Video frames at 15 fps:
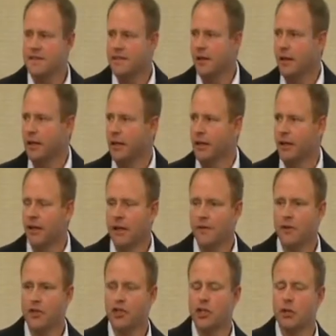this study,
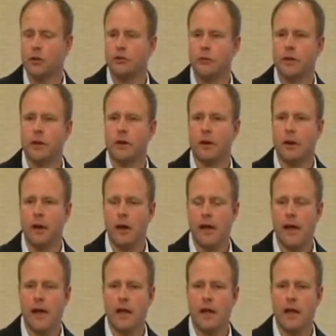for children